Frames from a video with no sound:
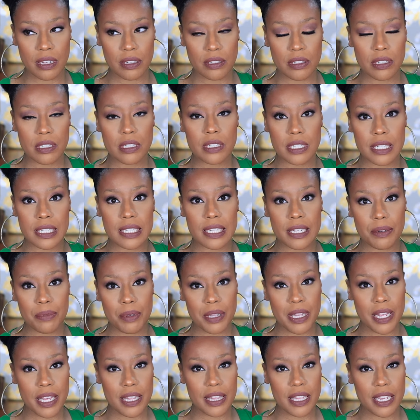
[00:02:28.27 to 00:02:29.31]
just to see
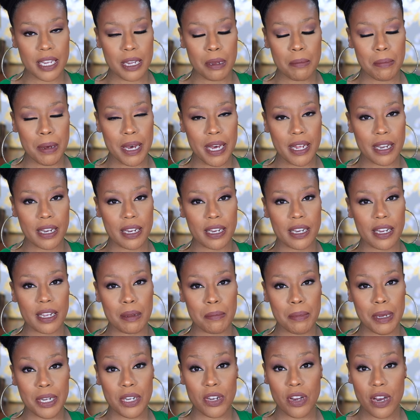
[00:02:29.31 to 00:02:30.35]
what they think about it.
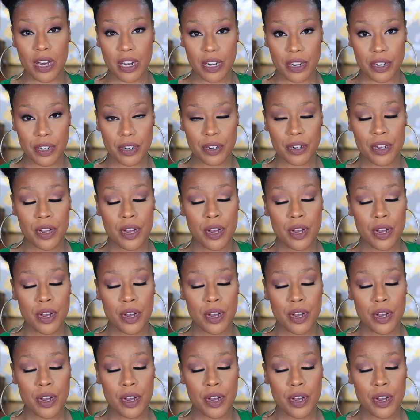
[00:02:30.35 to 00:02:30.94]
And my daughter,